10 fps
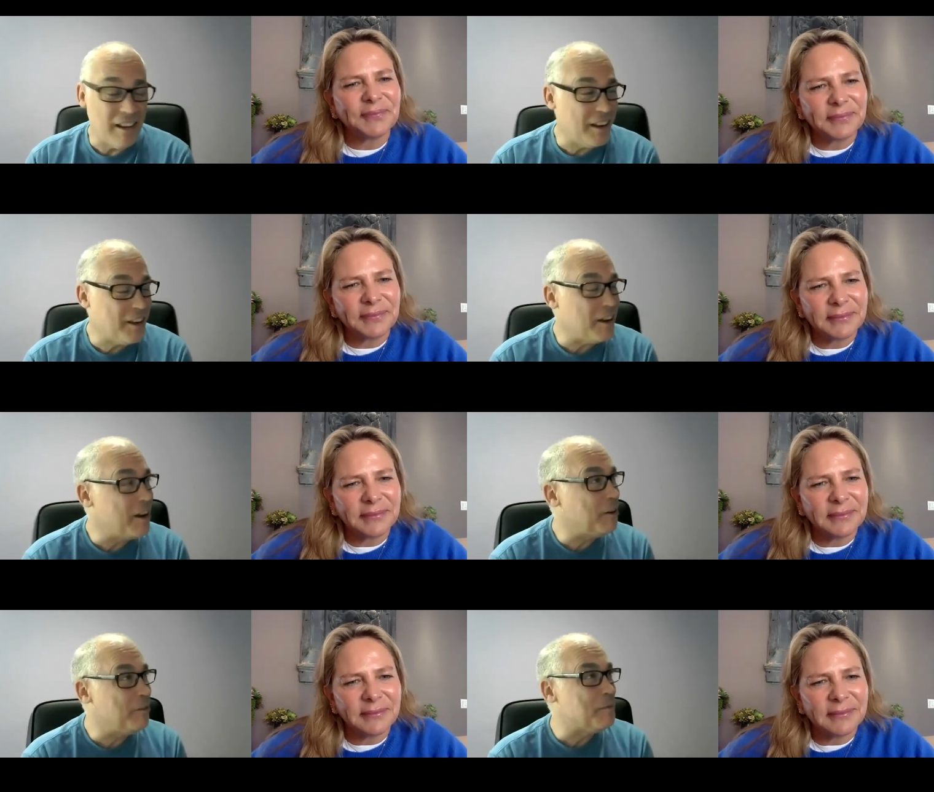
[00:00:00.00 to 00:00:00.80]
Speaker 1: I, can,
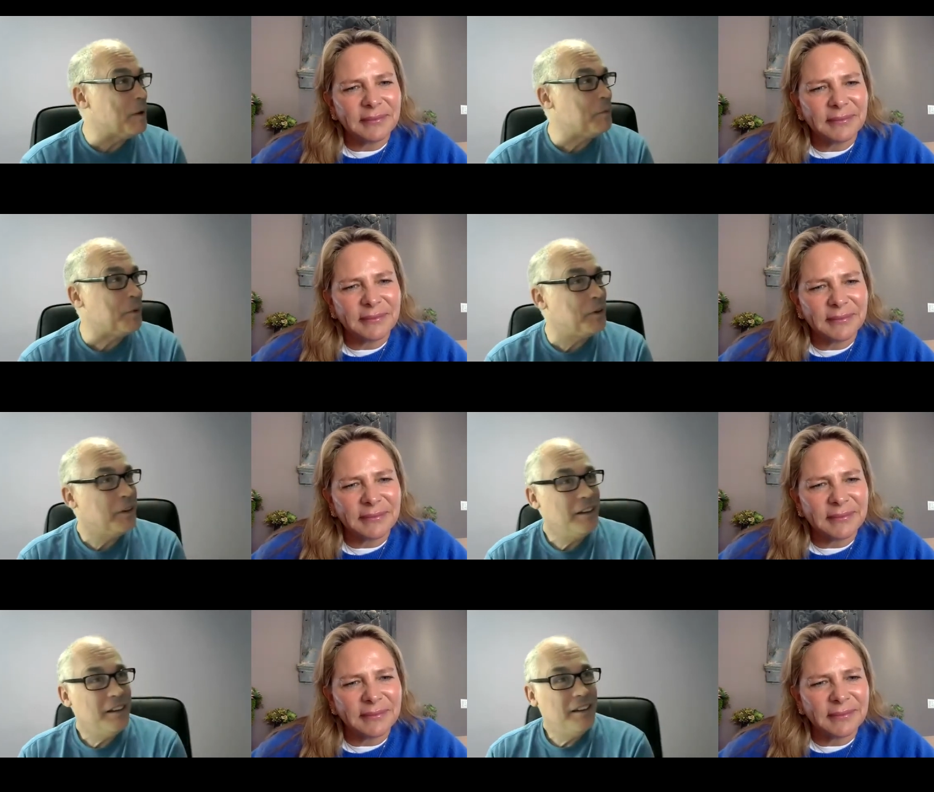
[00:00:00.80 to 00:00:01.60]
I remember
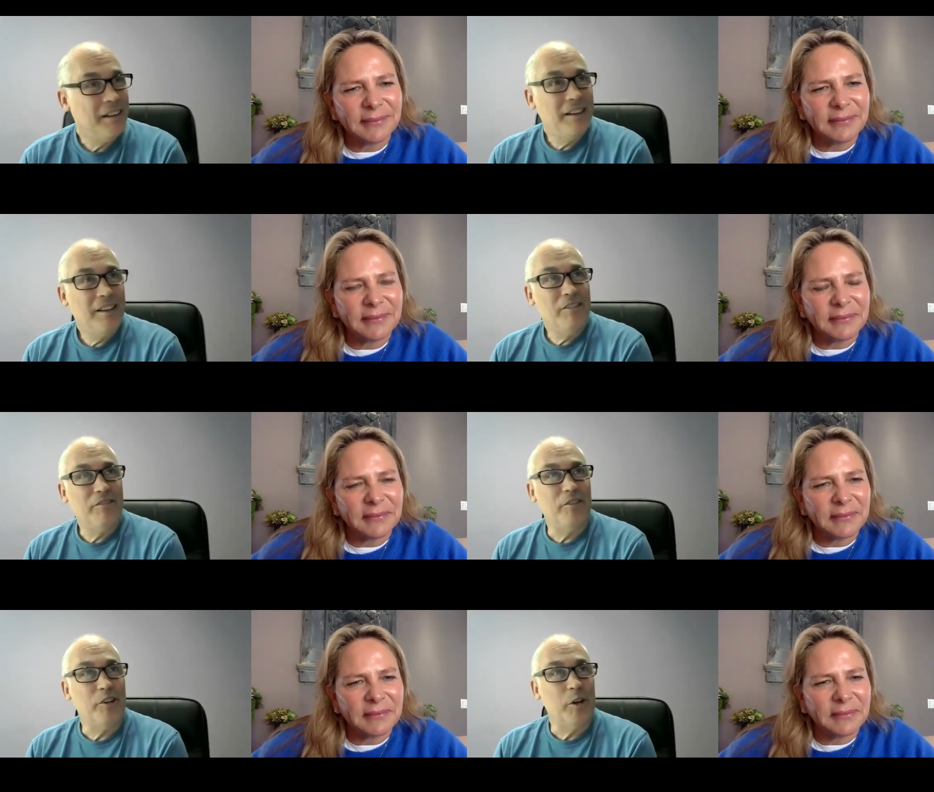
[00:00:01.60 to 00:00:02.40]

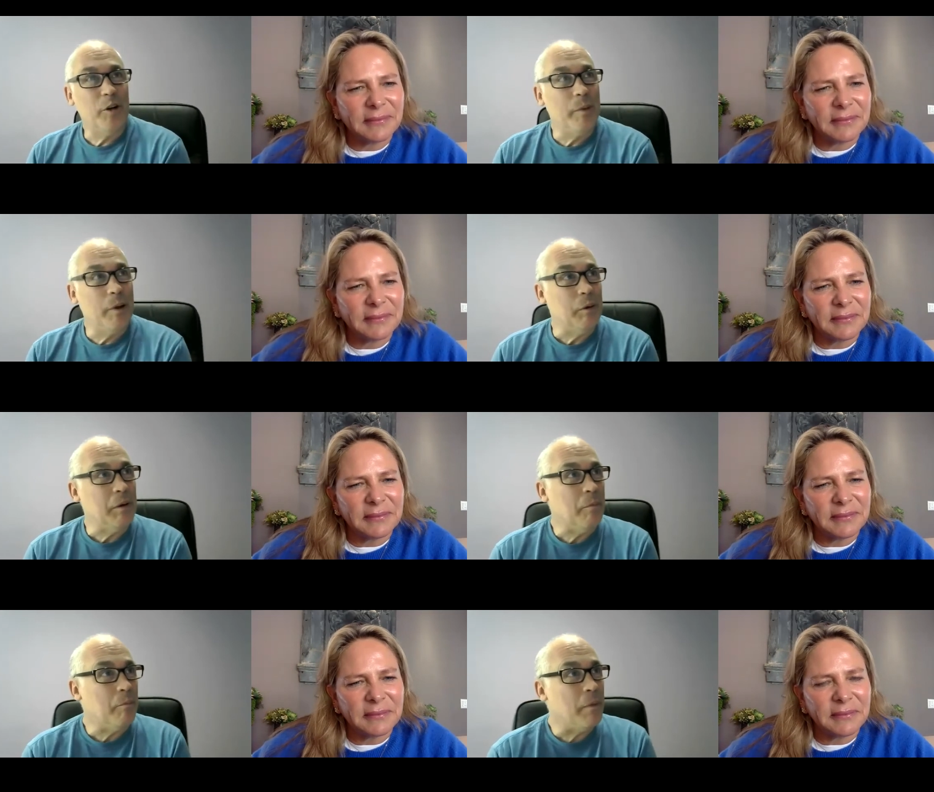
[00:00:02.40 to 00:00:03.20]
for about
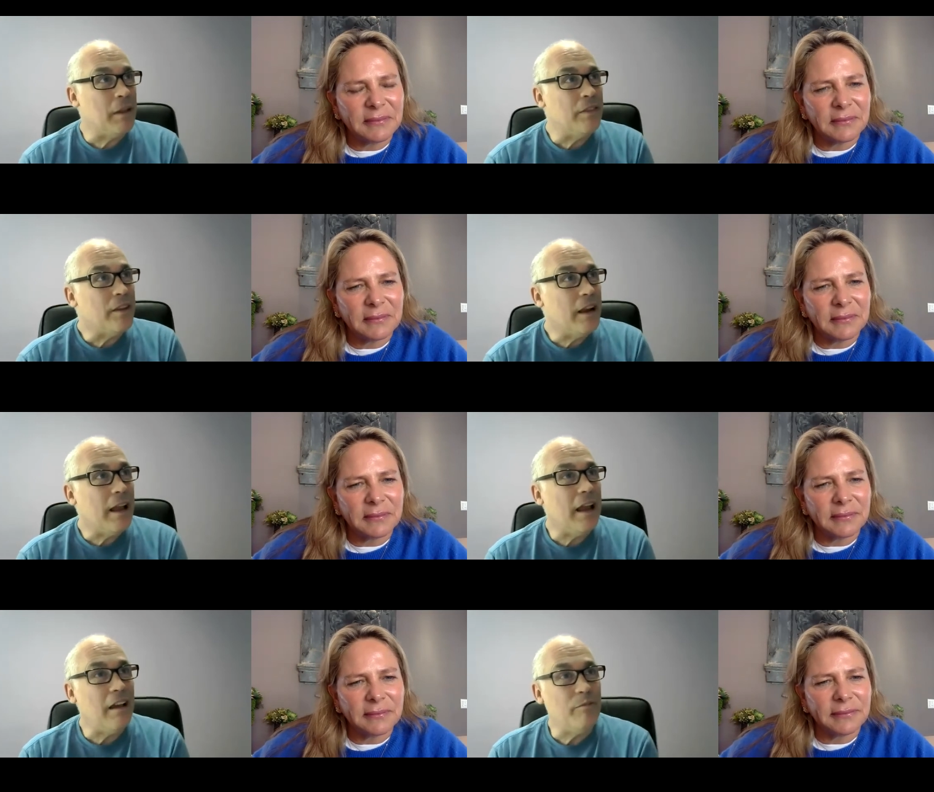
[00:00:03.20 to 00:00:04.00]
a month and a
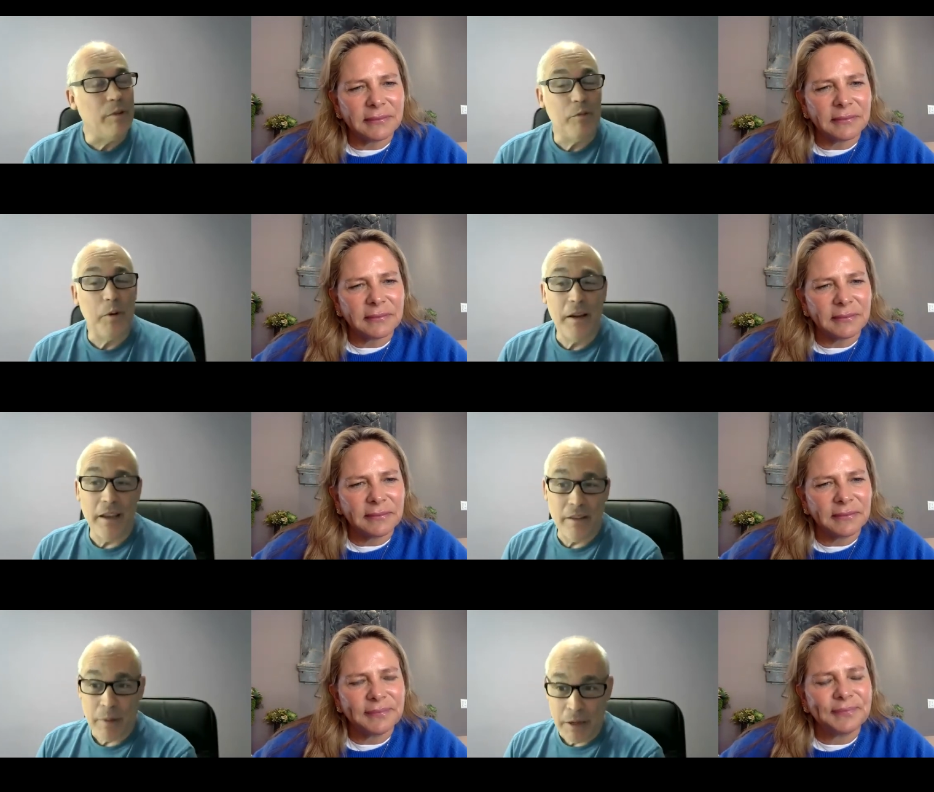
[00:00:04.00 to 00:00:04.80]
half before I
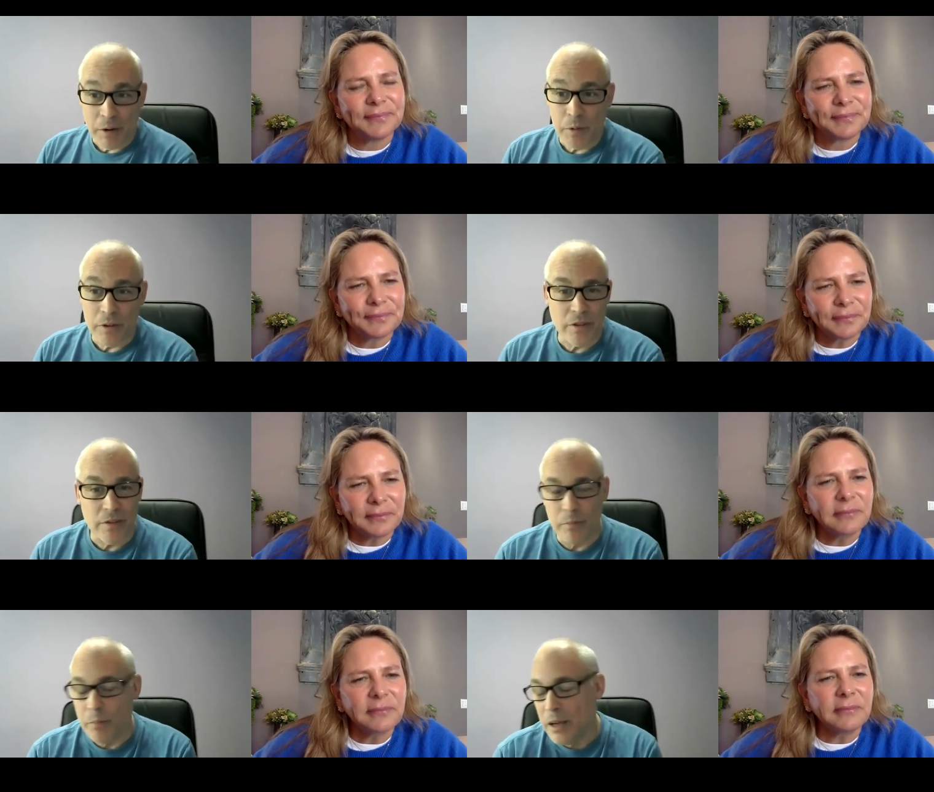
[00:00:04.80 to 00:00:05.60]
gave my
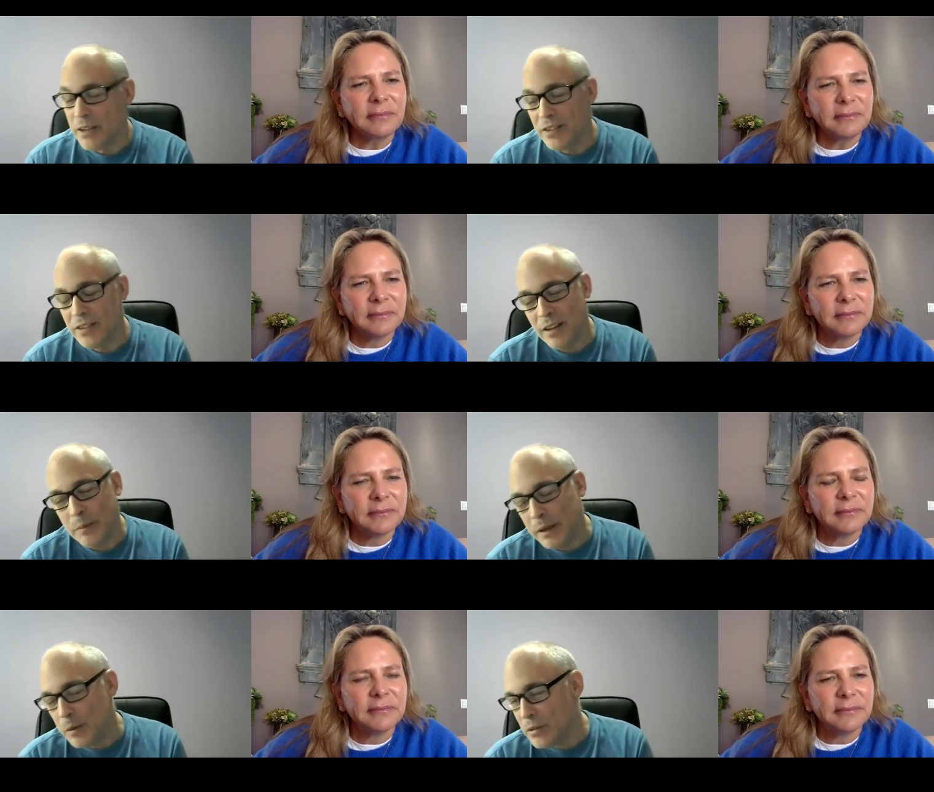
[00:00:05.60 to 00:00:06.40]
notice, my
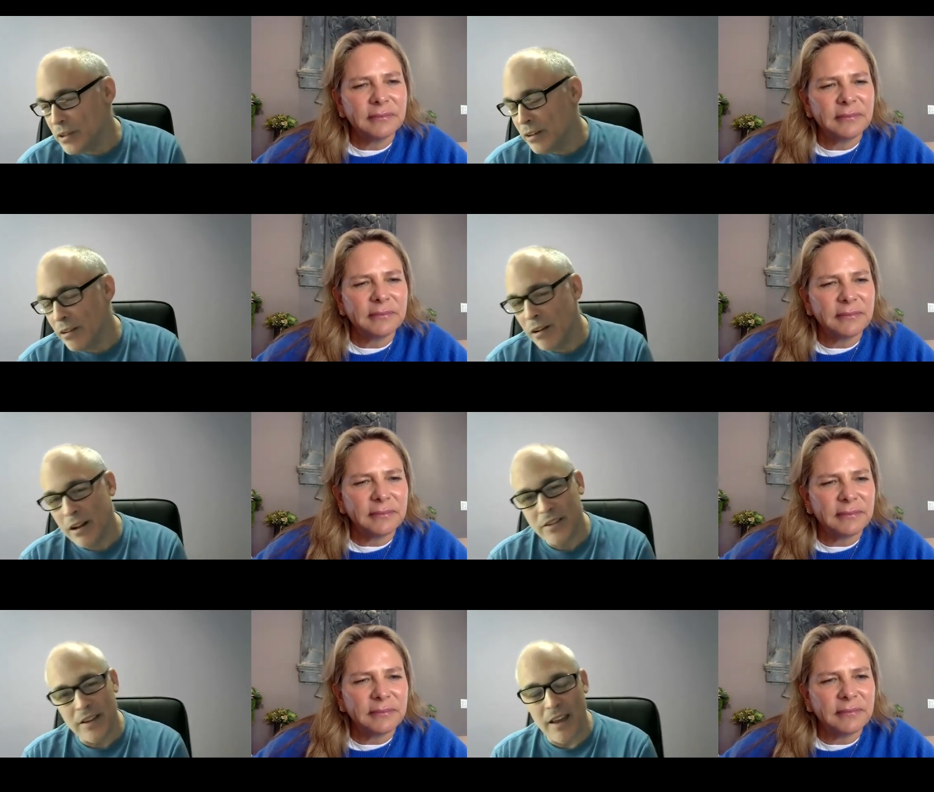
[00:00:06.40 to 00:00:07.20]
stomach was in
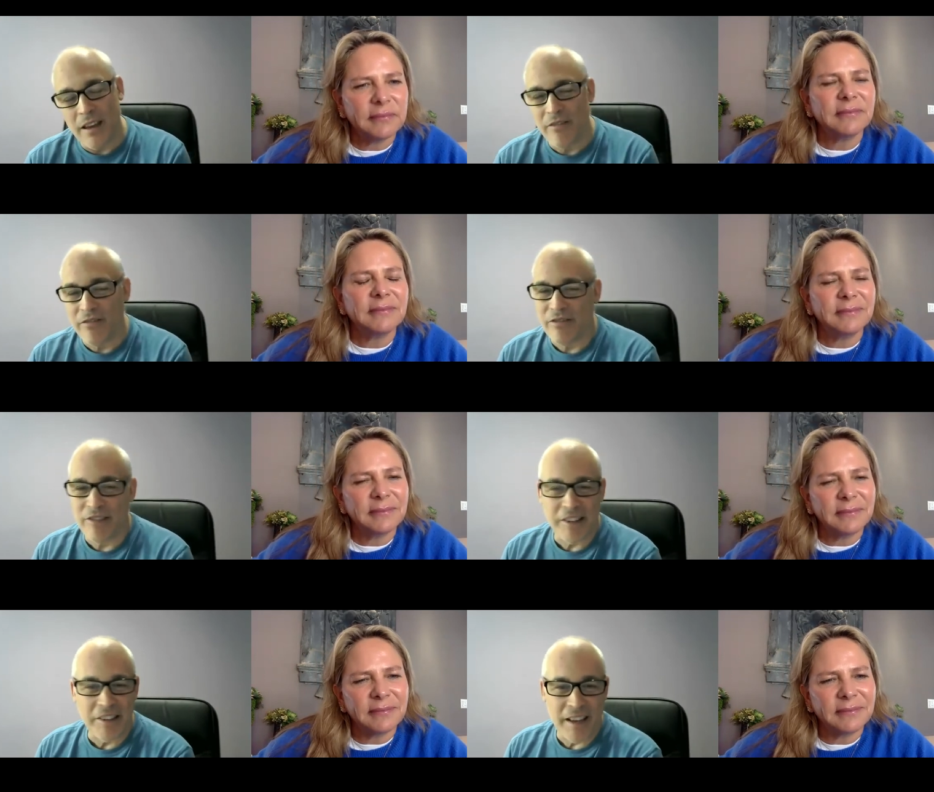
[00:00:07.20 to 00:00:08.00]
knots
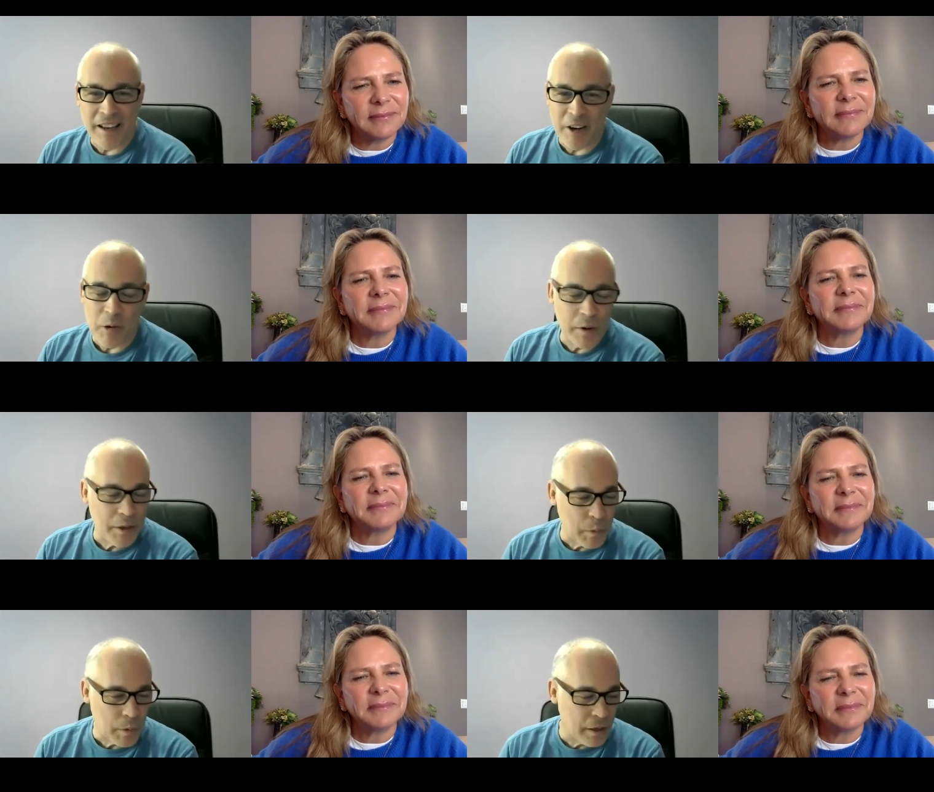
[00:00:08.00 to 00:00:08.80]
every day going
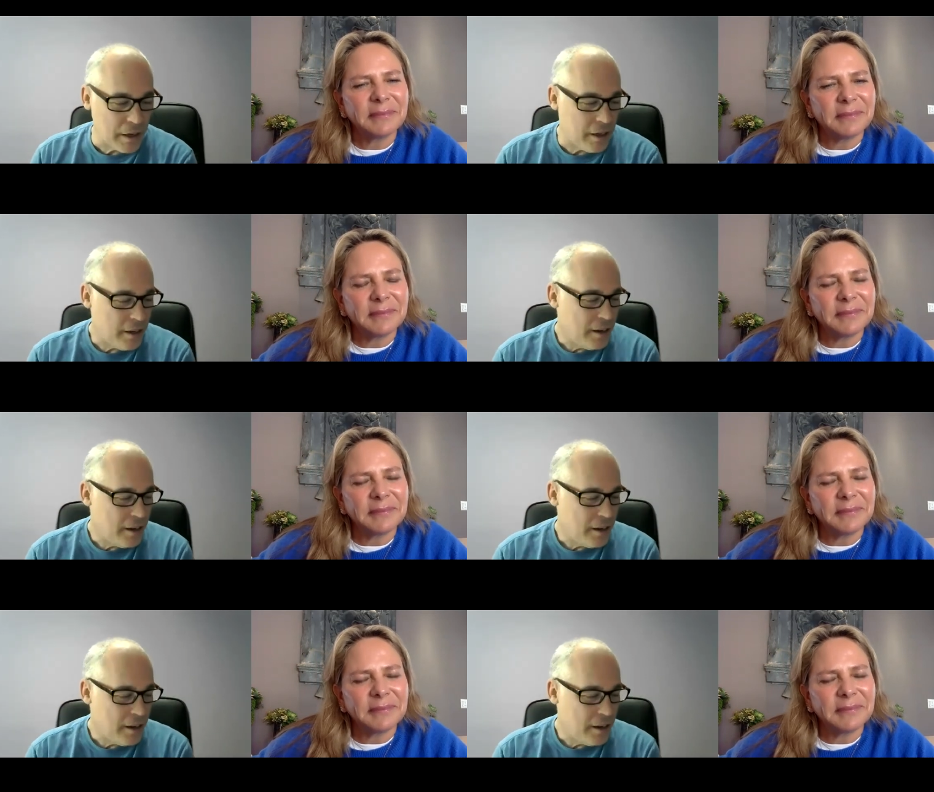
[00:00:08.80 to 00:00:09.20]
to work.